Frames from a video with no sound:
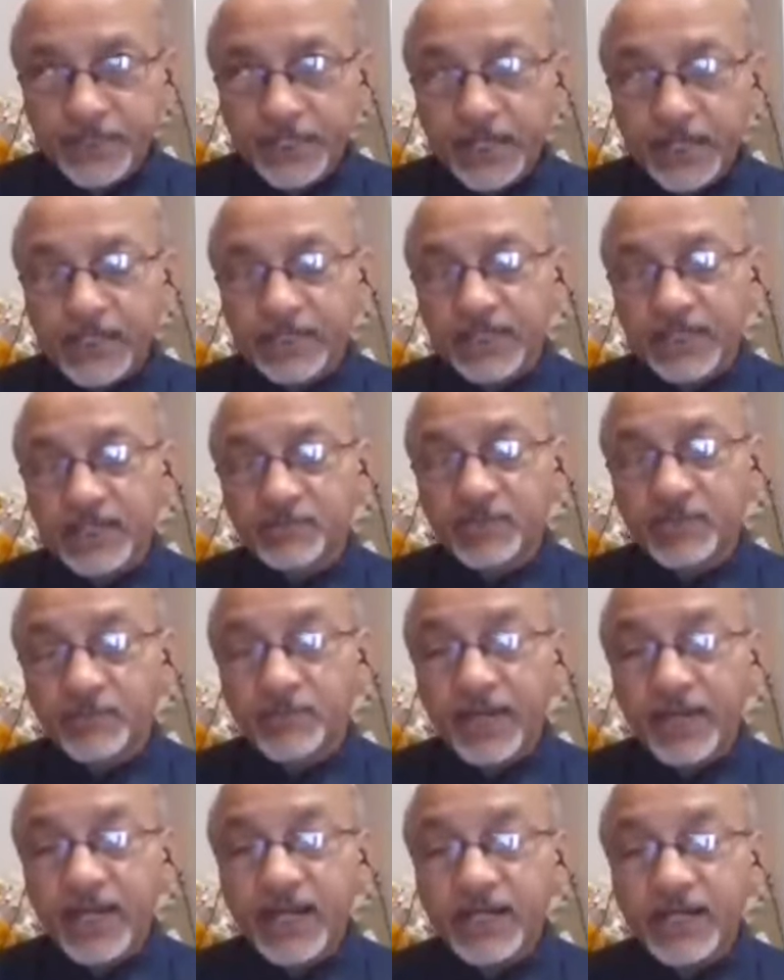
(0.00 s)
It can be
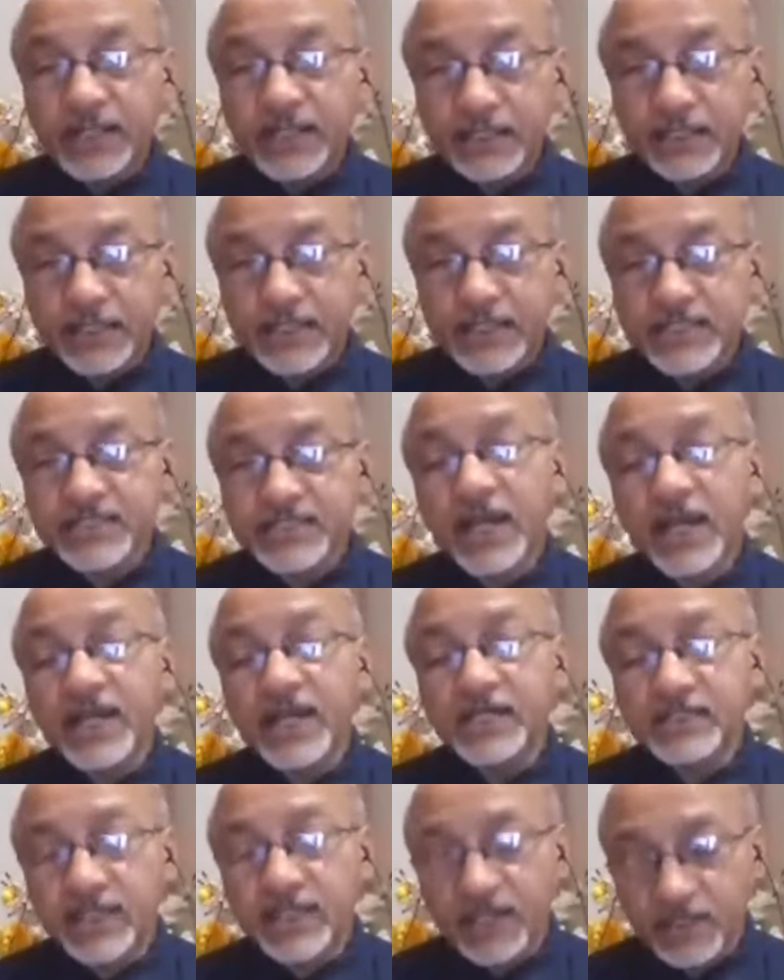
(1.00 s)
bred
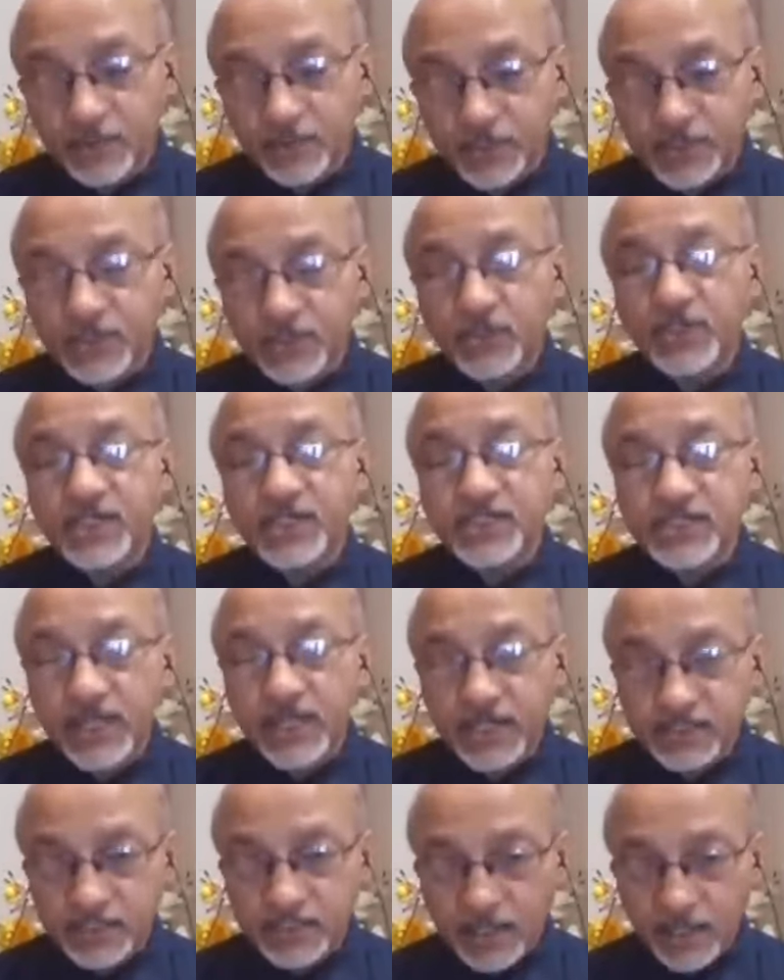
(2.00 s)
inside the laboratory or
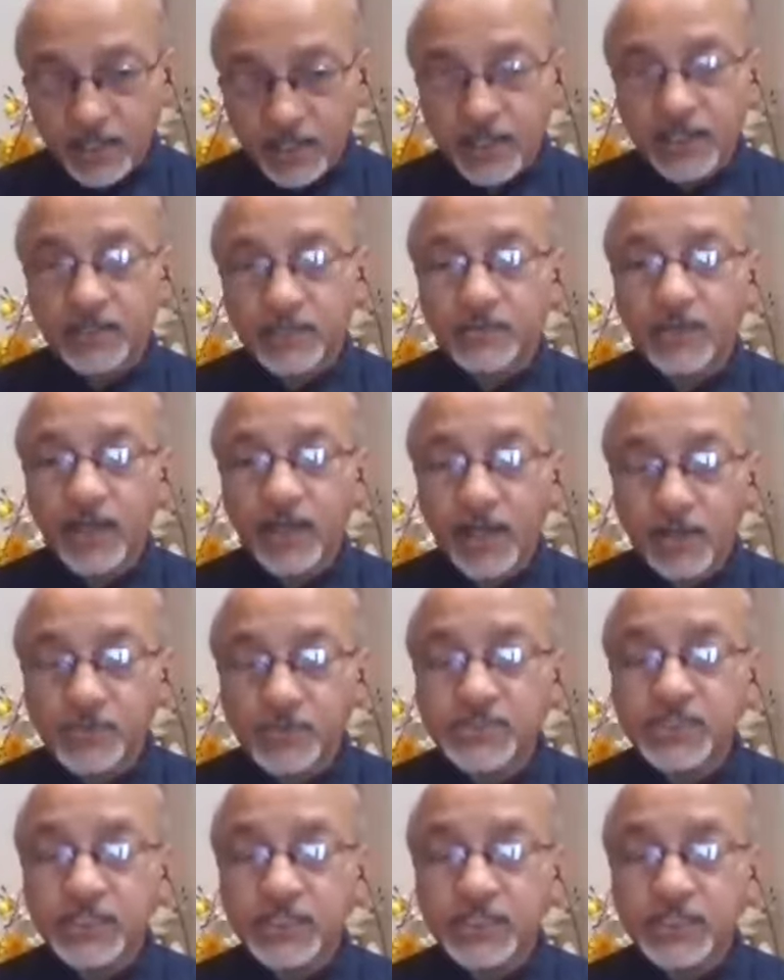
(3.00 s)
inside the animal house